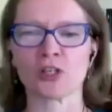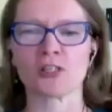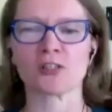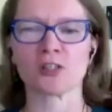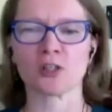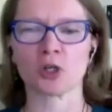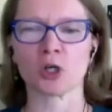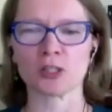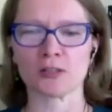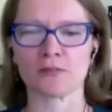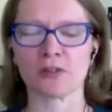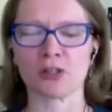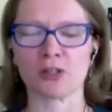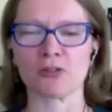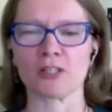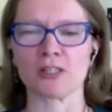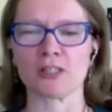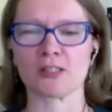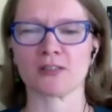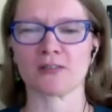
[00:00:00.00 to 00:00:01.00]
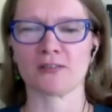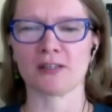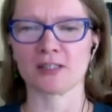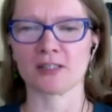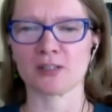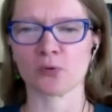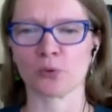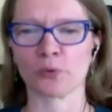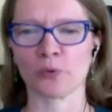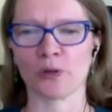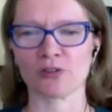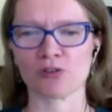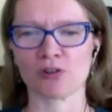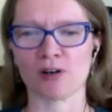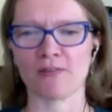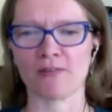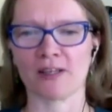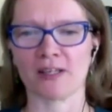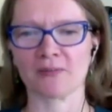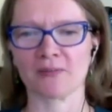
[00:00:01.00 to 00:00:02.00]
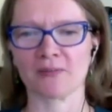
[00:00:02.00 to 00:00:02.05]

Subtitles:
the cost of a unit. That's what we are driving.